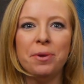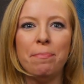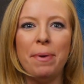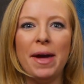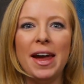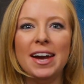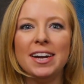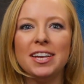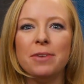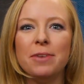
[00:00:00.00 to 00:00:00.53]
of
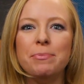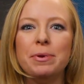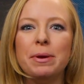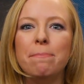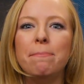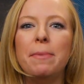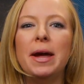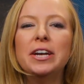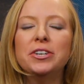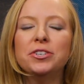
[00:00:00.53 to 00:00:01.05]
pain can be a
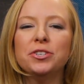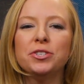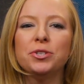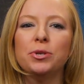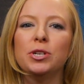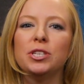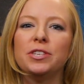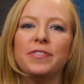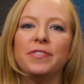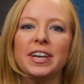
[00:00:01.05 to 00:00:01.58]
major
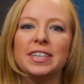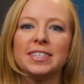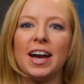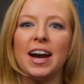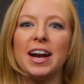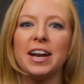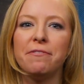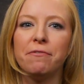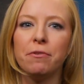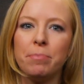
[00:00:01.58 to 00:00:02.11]
source of
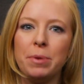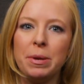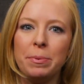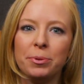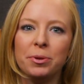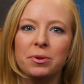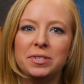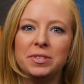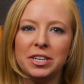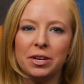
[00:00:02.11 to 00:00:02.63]
anxiety for people
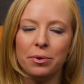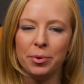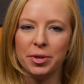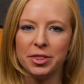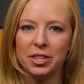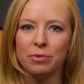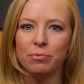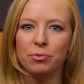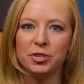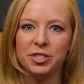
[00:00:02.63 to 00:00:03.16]
who deal with
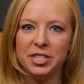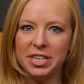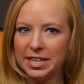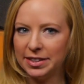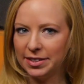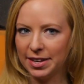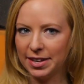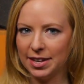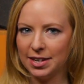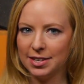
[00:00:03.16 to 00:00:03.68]
it routinely.